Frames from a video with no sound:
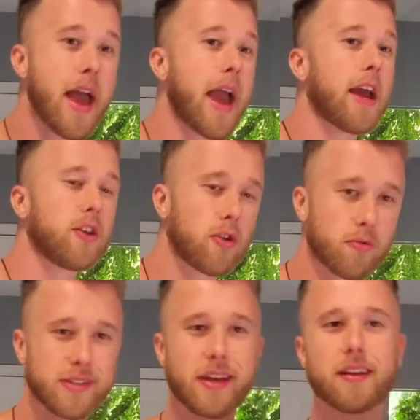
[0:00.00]
And you're
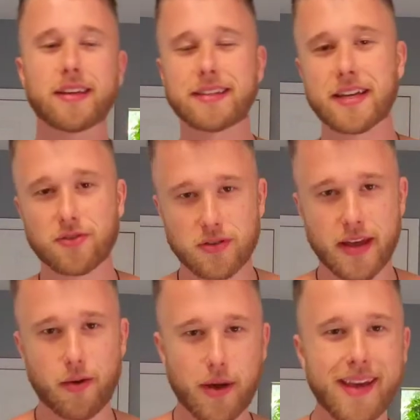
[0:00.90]
recycling tension
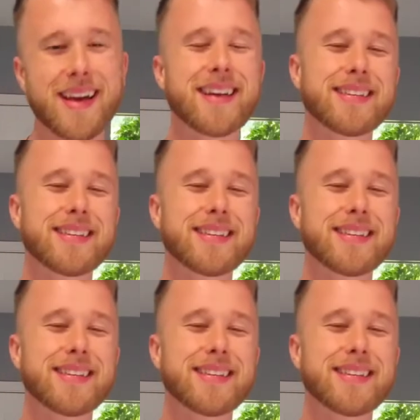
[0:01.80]
that way.